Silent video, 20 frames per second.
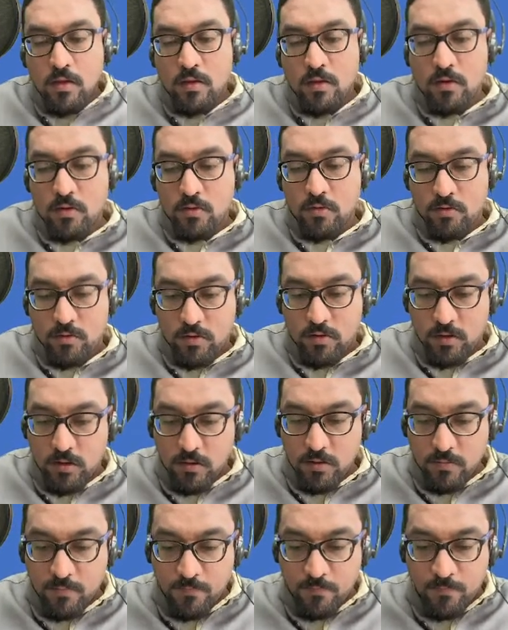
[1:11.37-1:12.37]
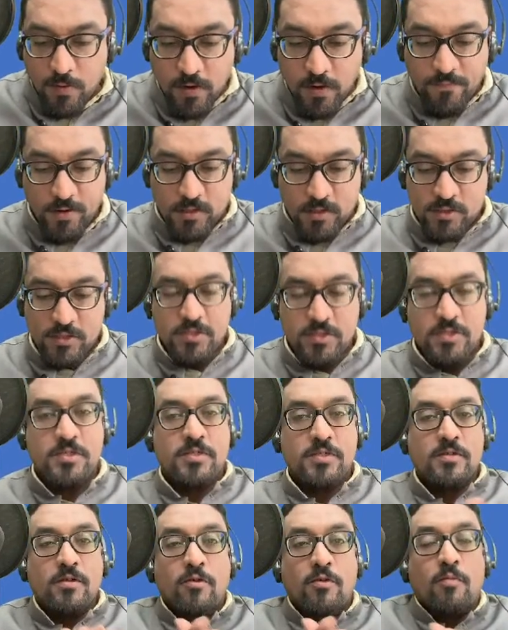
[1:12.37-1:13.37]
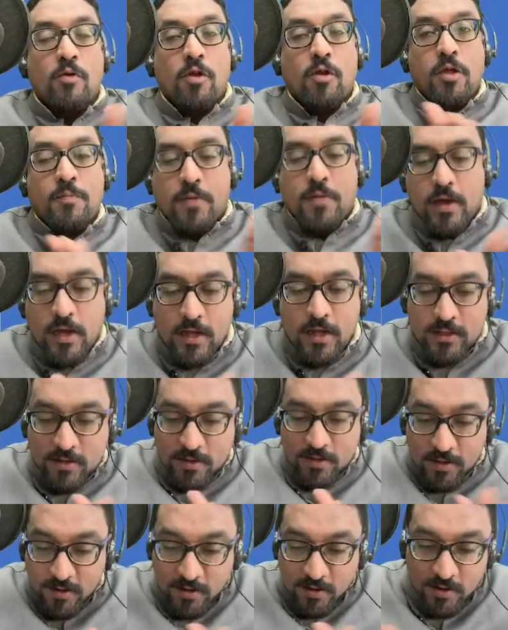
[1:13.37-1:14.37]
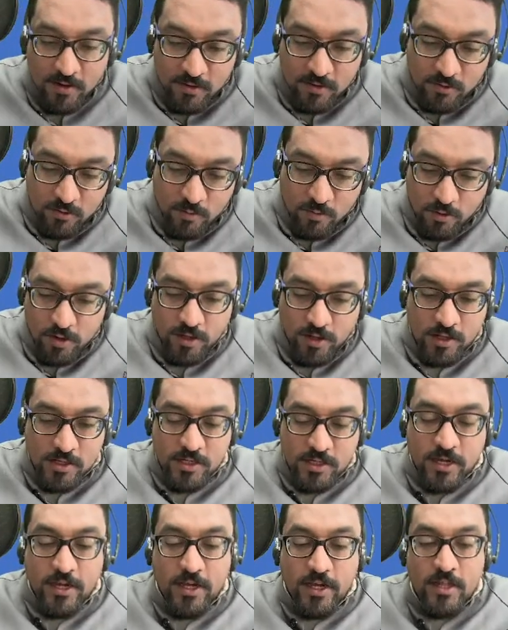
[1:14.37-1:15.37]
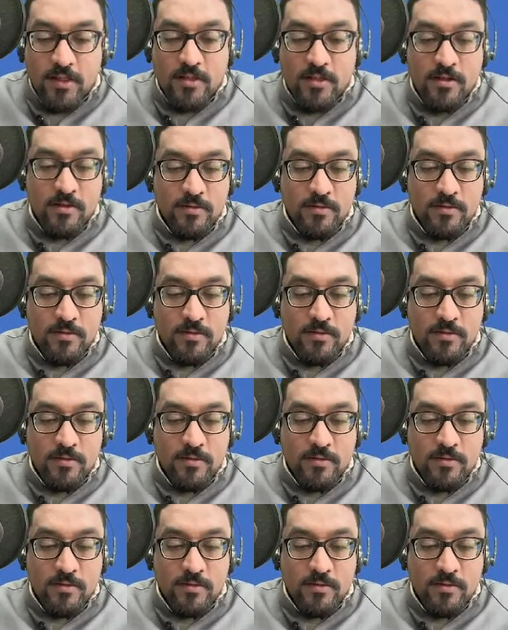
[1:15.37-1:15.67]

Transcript: Okay, perfect. Good morning, Path. Good morning, Jayan.